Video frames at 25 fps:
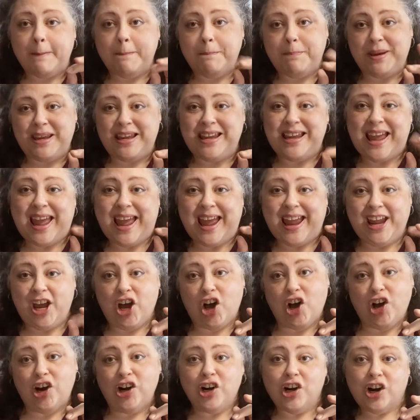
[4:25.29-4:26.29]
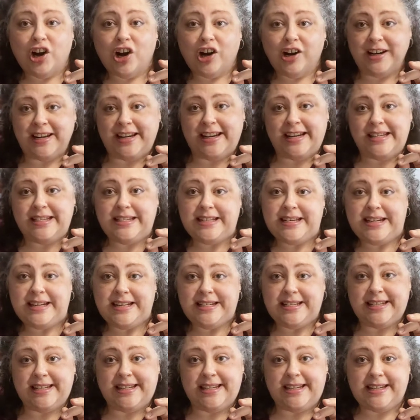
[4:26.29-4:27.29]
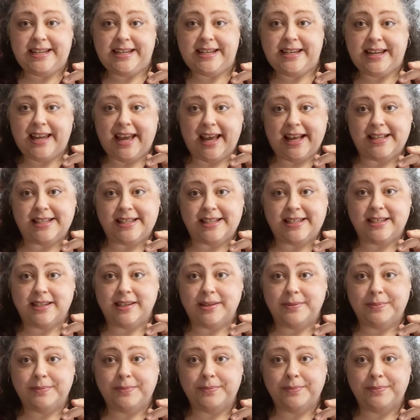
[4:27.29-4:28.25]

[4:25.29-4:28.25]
B-A-R-R-E-T-T-E-S.